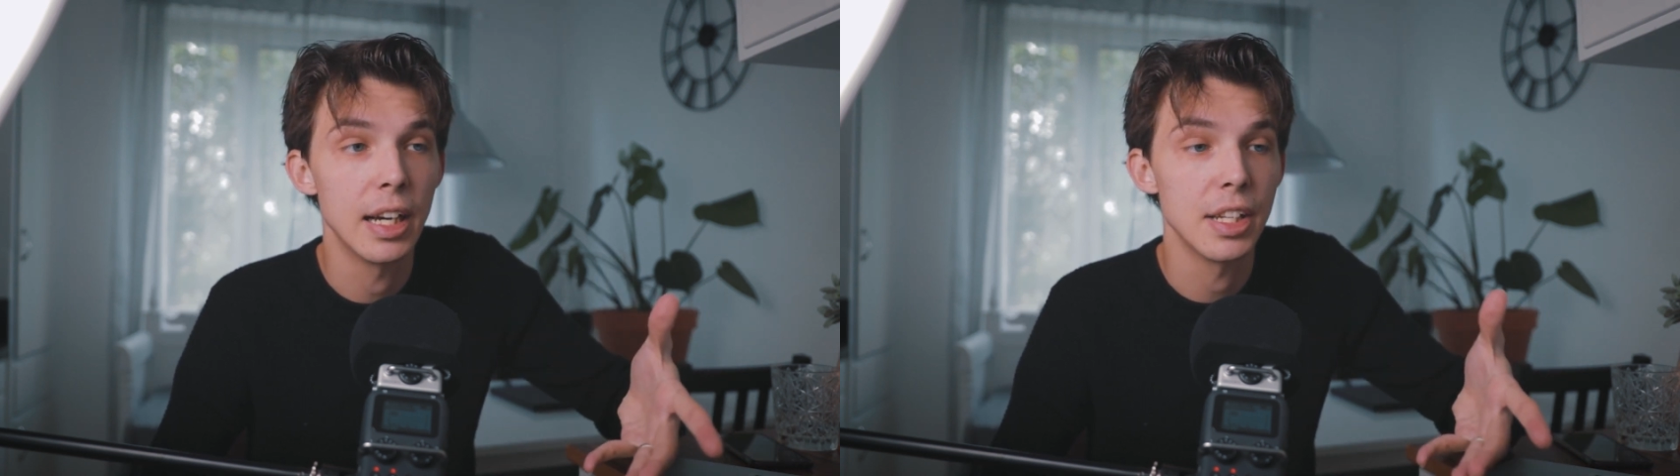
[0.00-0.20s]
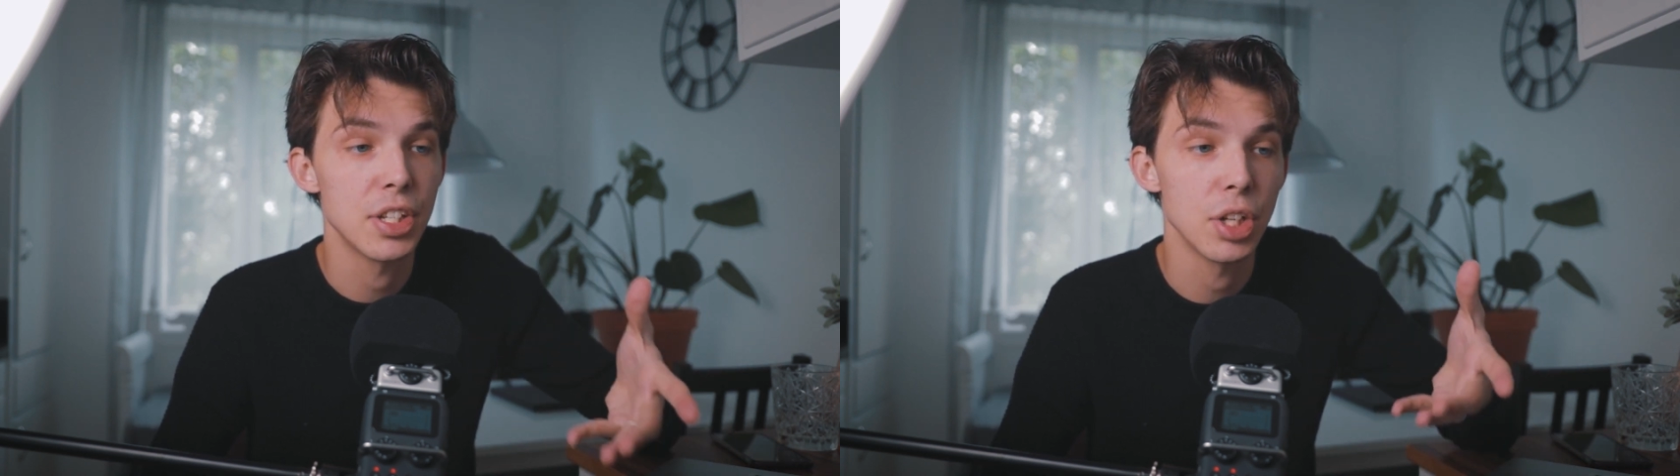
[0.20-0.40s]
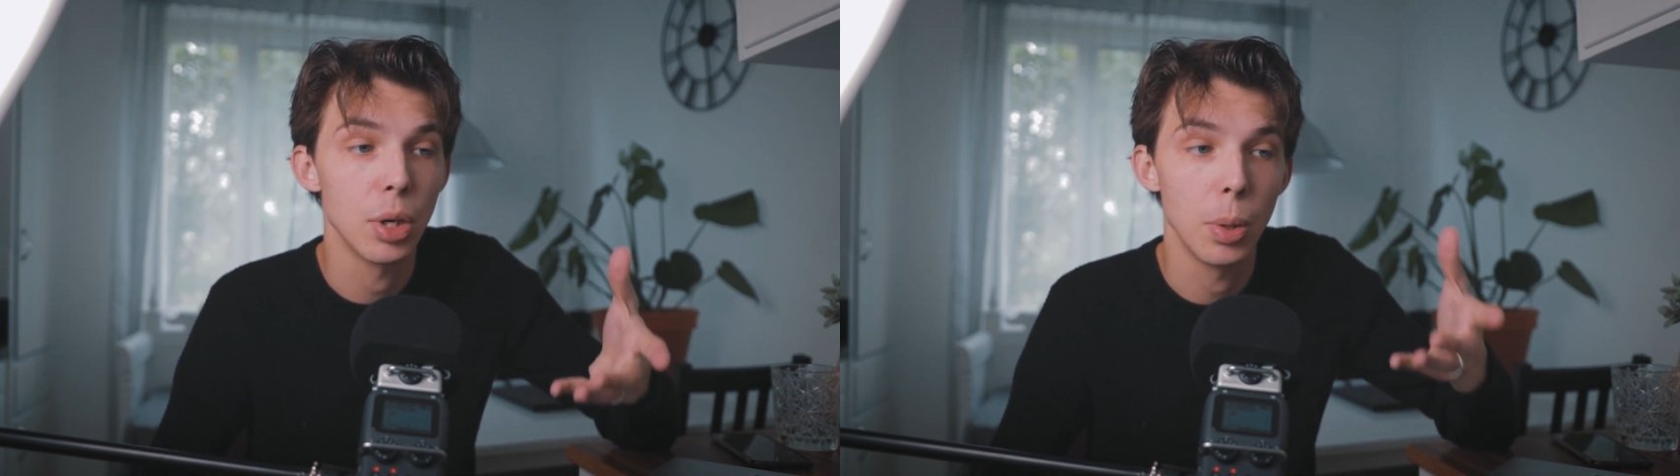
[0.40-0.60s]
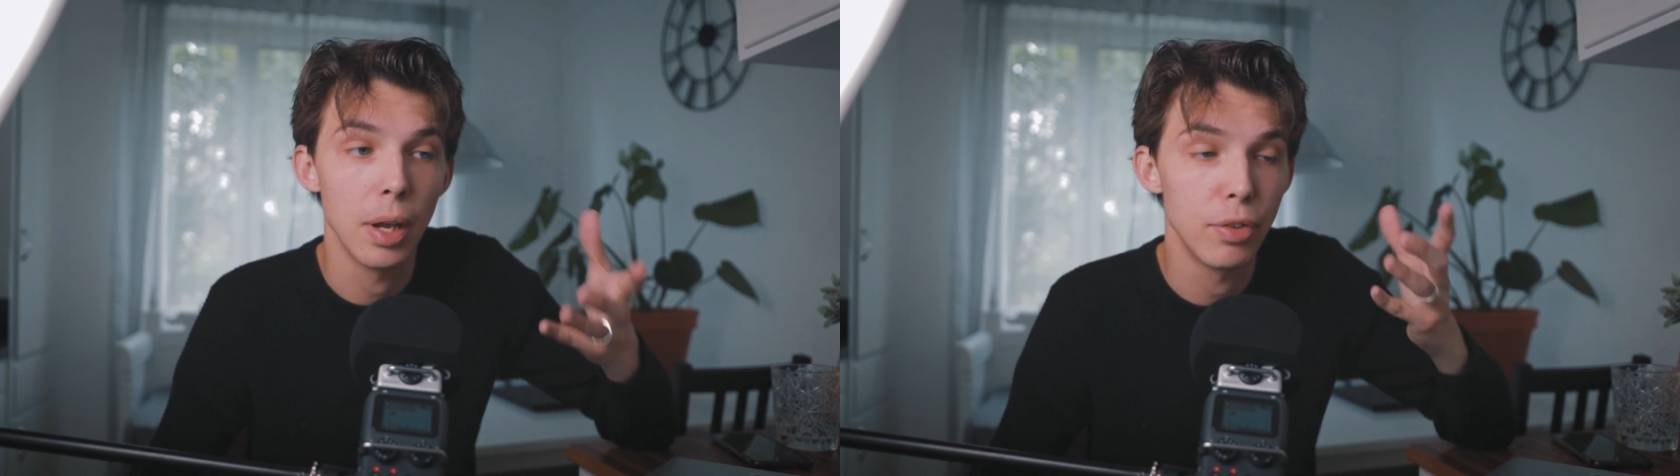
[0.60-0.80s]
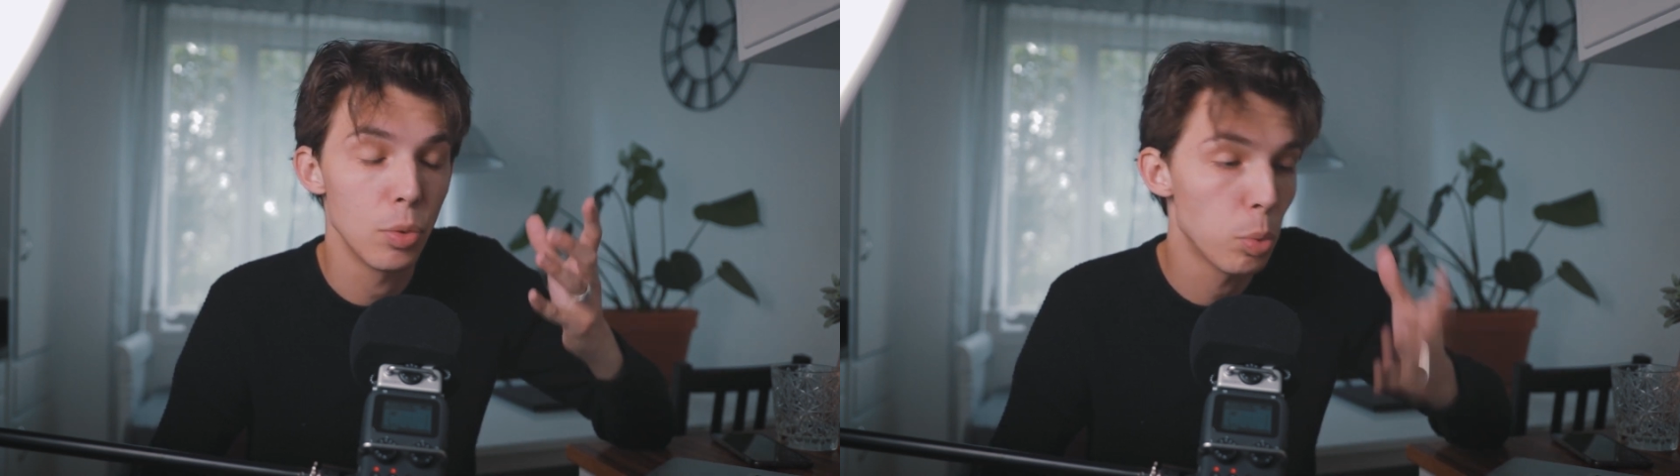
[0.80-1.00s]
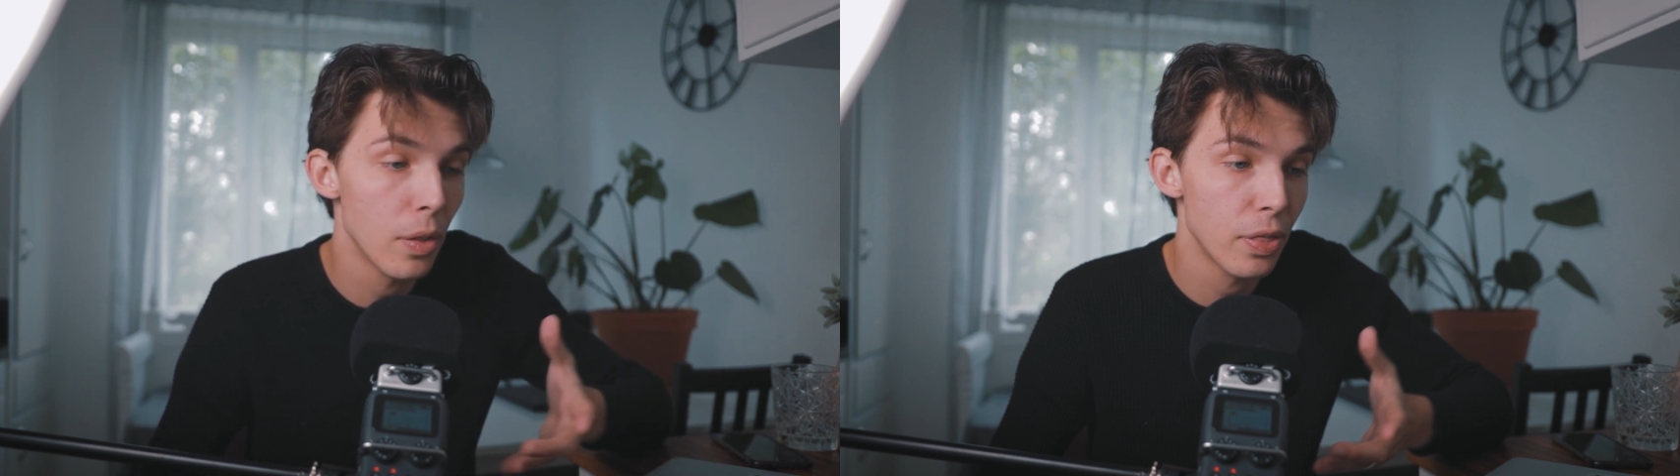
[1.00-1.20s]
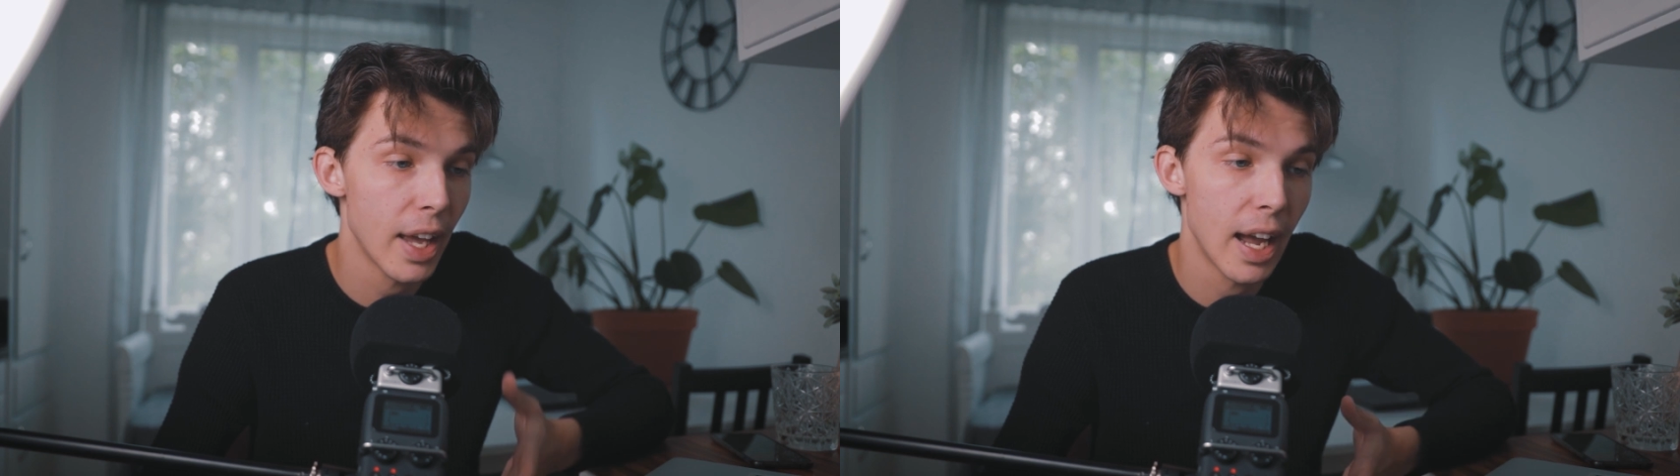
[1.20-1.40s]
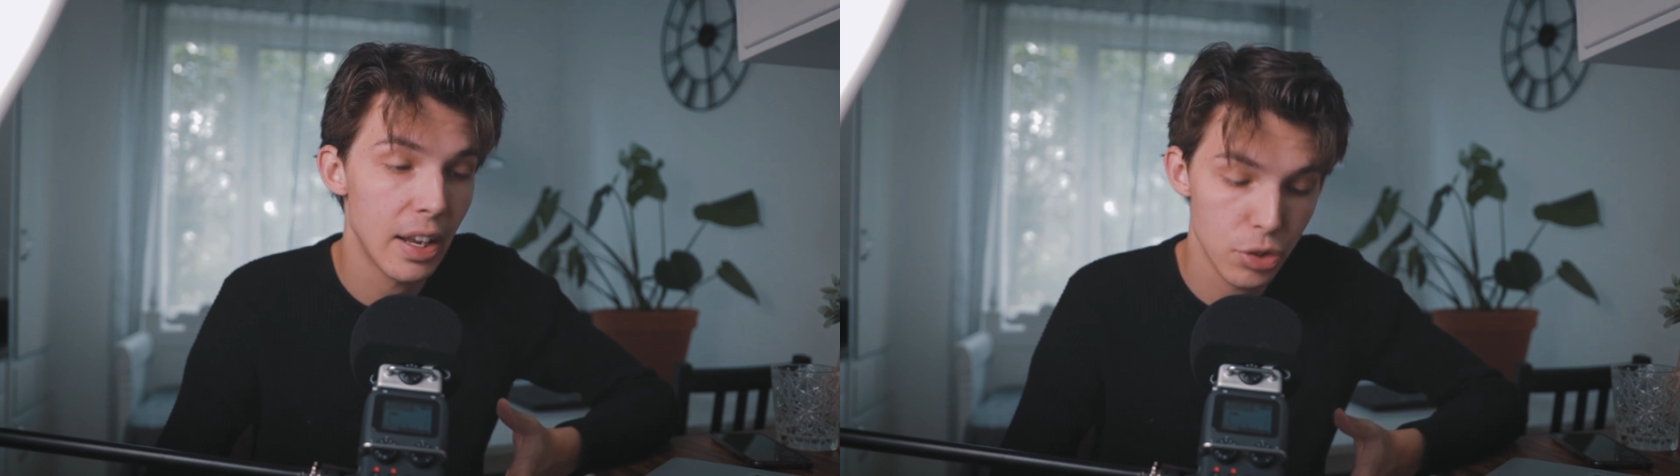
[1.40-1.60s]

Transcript: So if you want that,